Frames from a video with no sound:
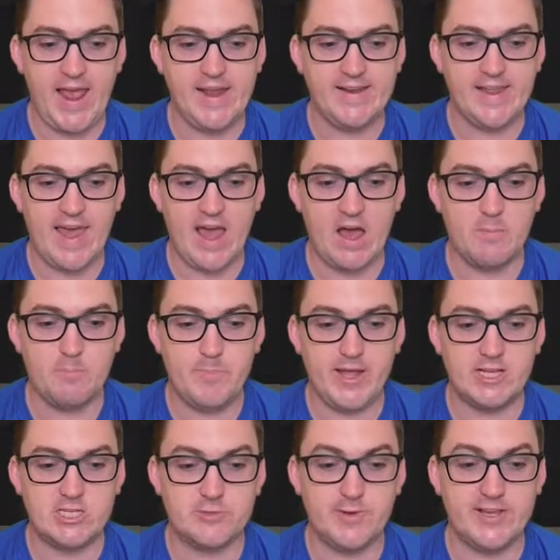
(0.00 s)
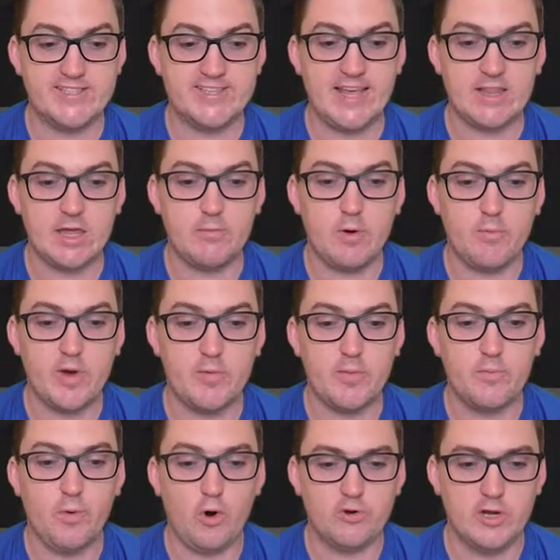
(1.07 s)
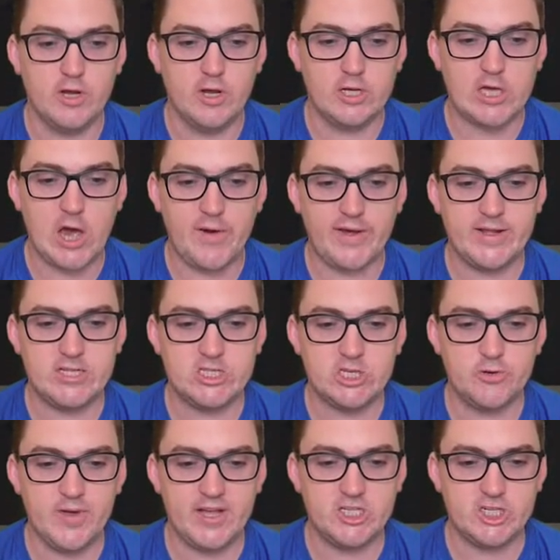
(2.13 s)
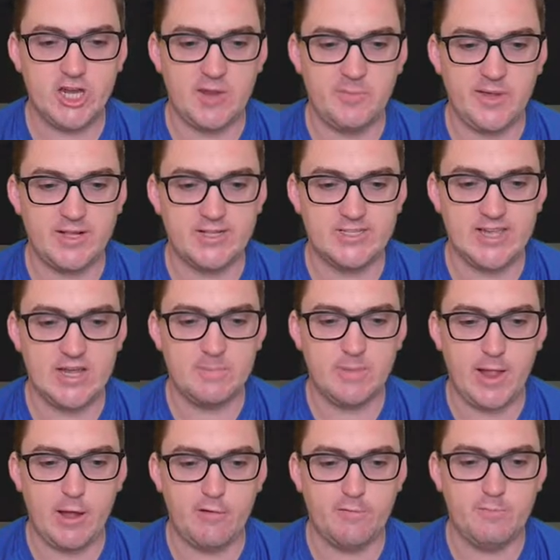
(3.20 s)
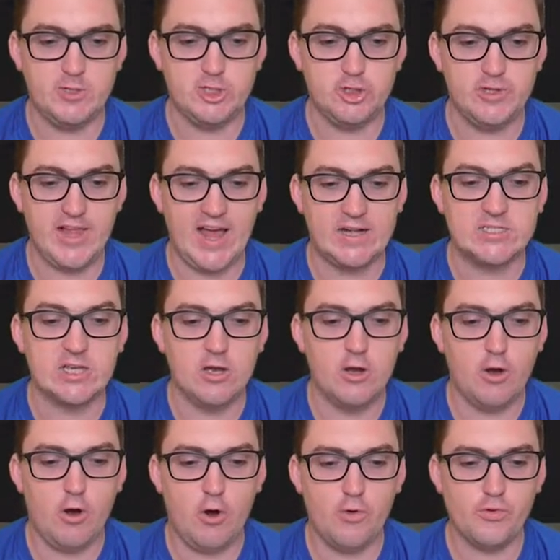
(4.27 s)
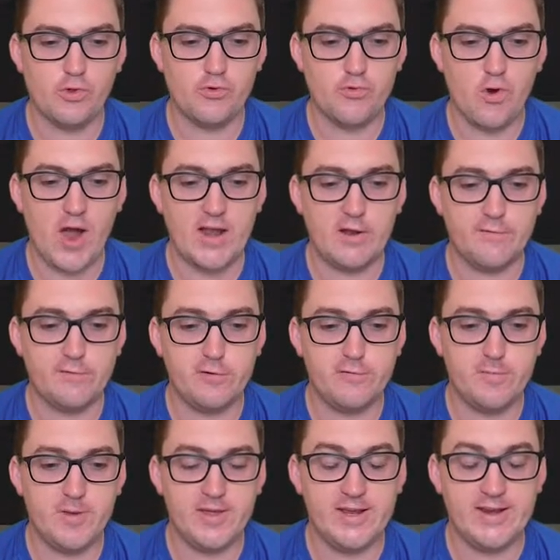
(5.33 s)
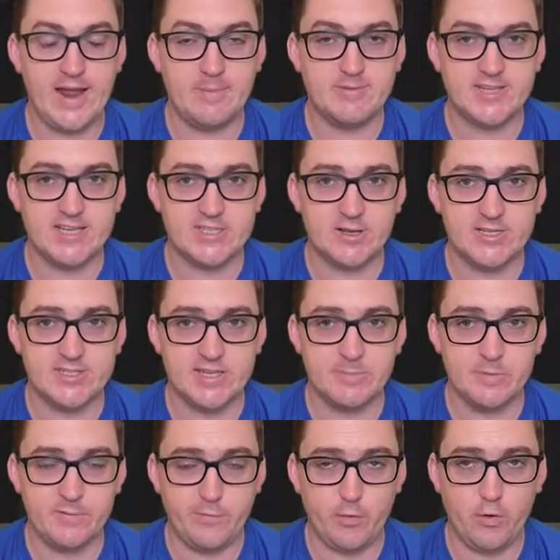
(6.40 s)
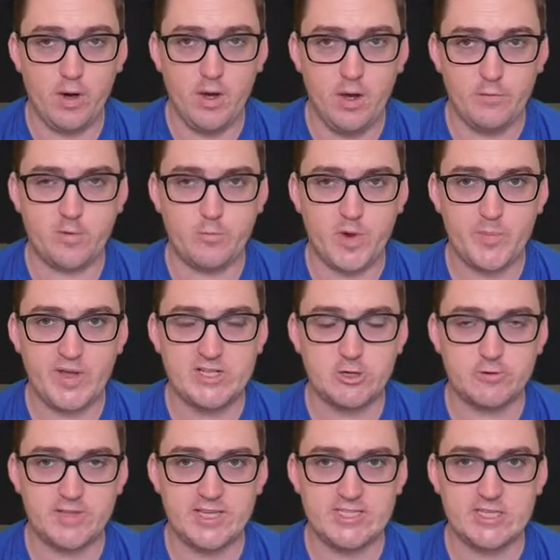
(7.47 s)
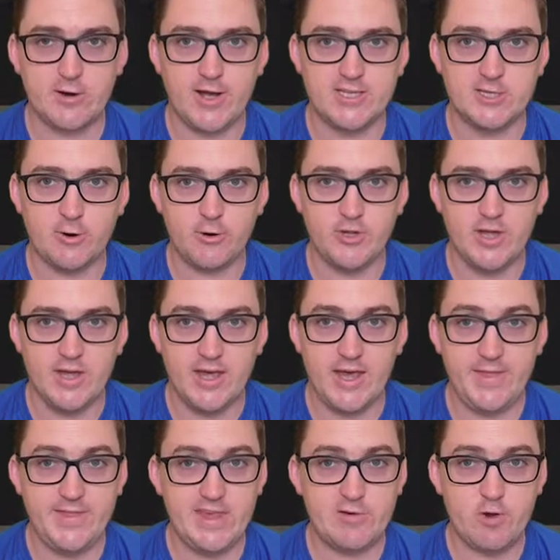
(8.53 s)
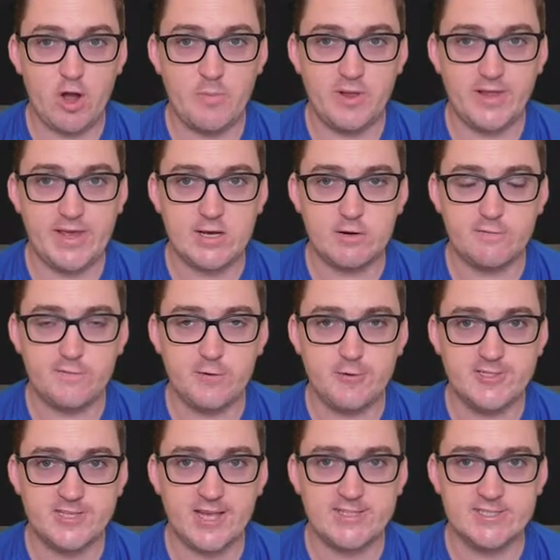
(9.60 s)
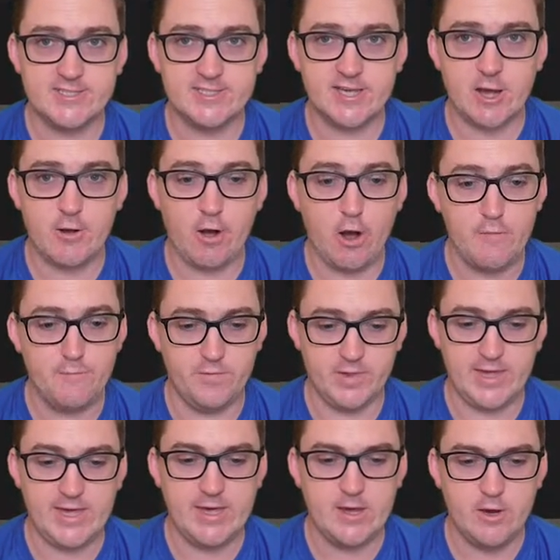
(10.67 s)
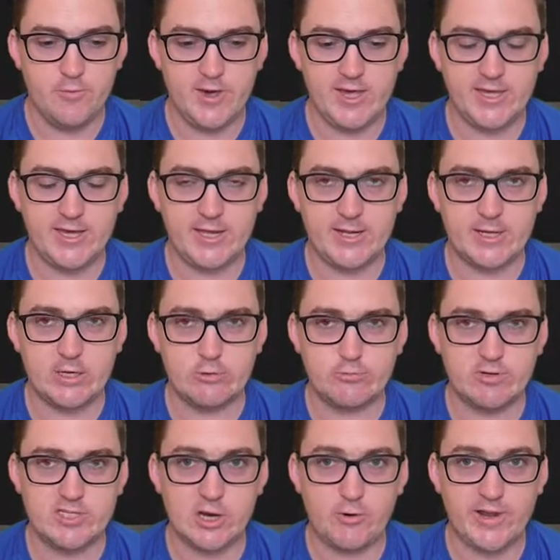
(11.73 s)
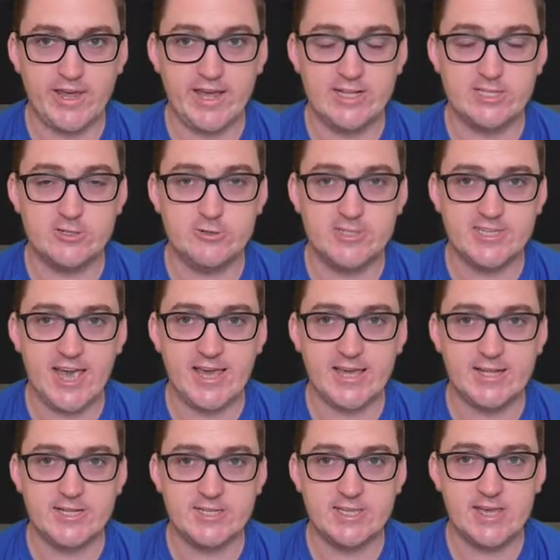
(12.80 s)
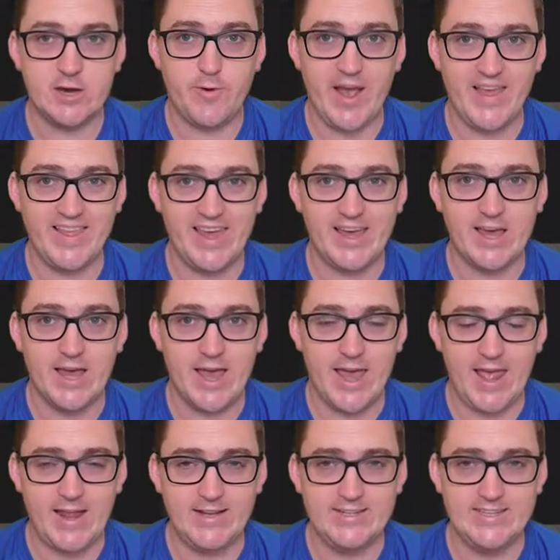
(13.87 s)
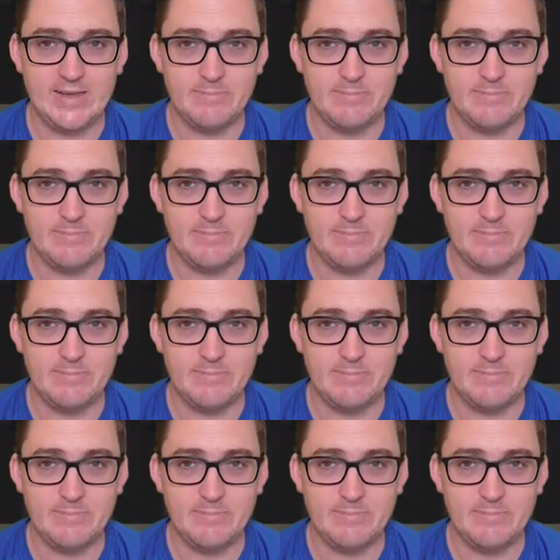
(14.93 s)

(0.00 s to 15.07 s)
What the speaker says: and our bench. So exactly what we would want going into a Champions League playoff. Midtjylland on the right, a few familiar names, as I said before, from when we took these guys on in the Europa League a few seasons ago. Hopefully we can get a good result here to take into the away leg in